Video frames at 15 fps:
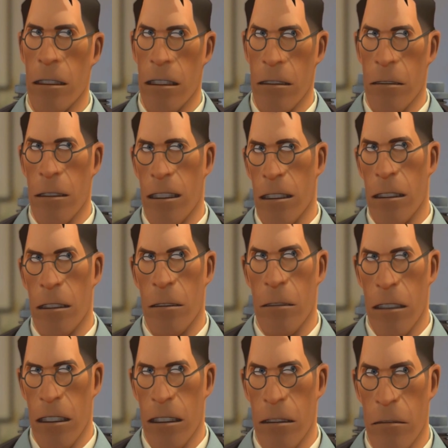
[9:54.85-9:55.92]
Loki lines
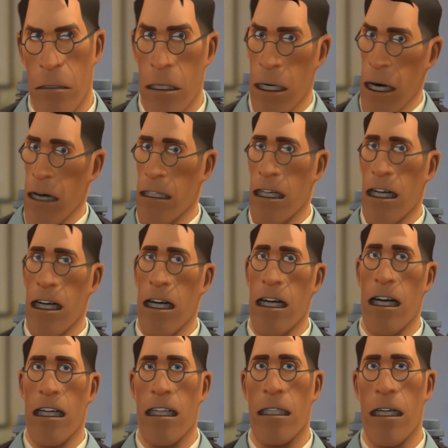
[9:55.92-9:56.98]
are mostly
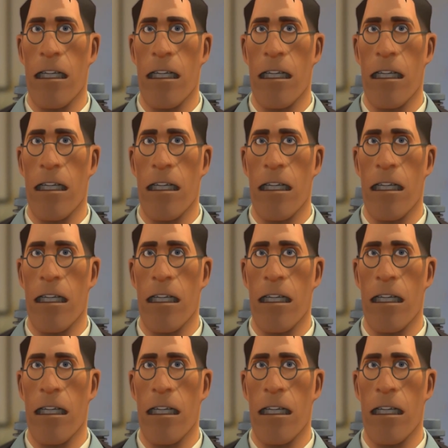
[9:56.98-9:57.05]
recorded.